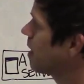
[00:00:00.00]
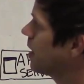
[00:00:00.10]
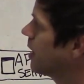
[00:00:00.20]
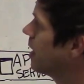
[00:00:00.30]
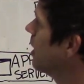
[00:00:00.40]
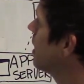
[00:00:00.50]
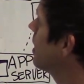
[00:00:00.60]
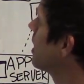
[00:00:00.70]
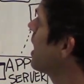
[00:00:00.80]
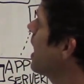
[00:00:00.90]

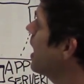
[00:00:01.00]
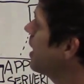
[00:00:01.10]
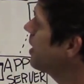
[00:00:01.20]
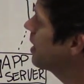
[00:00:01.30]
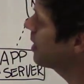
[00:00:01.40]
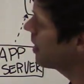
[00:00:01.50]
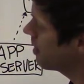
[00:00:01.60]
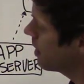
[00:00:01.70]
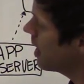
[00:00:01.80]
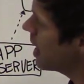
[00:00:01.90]
And
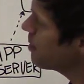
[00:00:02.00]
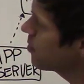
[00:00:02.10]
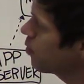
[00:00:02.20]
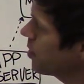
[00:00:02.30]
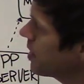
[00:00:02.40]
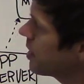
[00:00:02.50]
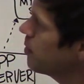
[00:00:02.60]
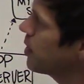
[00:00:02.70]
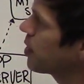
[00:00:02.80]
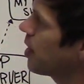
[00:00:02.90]
apps really
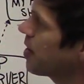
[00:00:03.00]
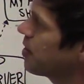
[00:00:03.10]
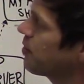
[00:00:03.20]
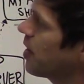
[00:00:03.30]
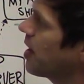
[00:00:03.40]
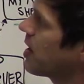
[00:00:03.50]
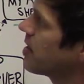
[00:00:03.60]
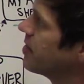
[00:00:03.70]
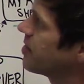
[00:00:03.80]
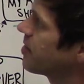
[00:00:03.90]
can be thought of
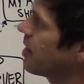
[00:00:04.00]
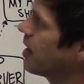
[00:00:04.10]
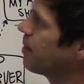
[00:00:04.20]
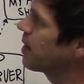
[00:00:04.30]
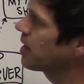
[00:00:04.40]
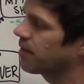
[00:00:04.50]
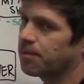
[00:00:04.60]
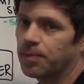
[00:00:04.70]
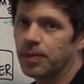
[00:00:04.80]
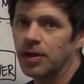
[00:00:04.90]
as
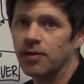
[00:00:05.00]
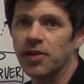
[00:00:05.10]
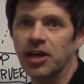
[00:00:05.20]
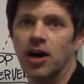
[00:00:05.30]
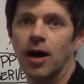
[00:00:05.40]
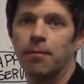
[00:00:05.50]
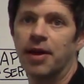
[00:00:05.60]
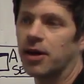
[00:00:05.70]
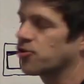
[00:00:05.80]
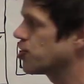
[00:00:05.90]
kind of like
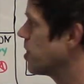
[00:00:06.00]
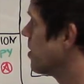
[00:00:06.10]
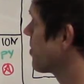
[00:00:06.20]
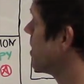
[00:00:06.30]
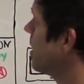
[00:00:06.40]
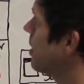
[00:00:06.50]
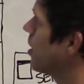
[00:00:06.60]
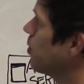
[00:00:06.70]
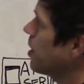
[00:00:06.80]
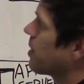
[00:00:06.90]
compound shells.
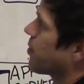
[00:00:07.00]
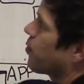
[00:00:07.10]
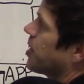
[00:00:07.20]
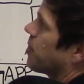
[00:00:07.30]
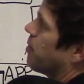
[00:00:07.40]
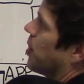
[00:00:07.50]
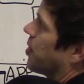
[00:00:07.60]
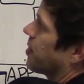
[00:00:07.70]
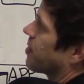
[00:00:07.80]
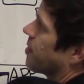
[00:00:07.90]
They really have three
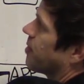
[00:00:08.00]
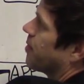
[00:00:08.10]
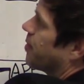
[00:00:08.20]
components.